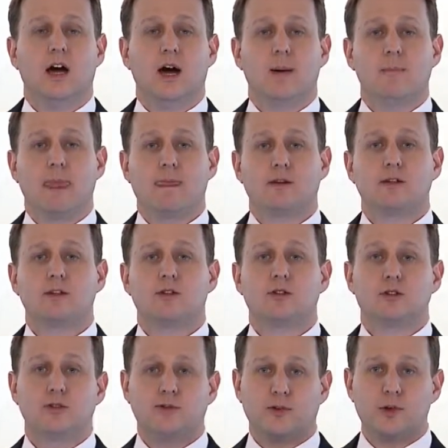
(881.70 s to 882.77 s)

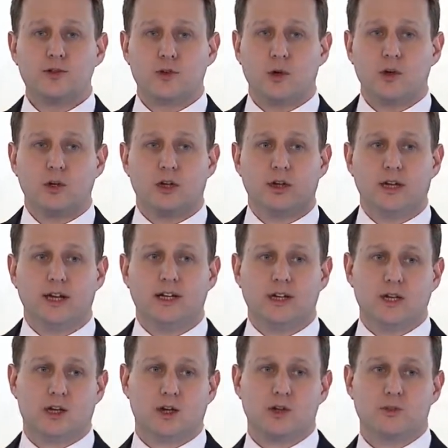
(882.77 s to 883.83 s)
To first order,
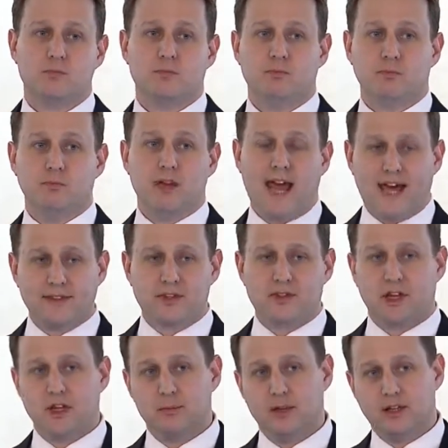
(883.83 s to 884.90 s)
it occurs at the
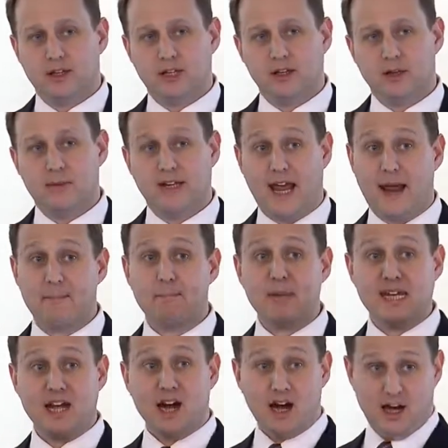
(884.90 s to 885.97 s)
solubility limit
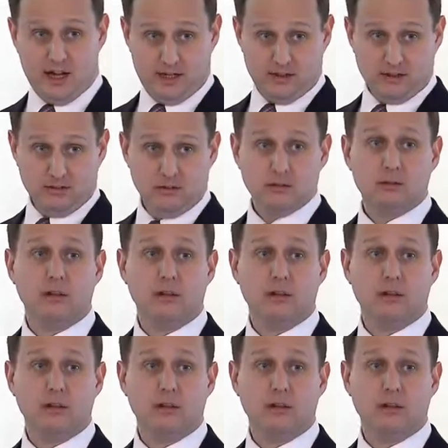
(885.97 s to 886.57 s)
and beyond.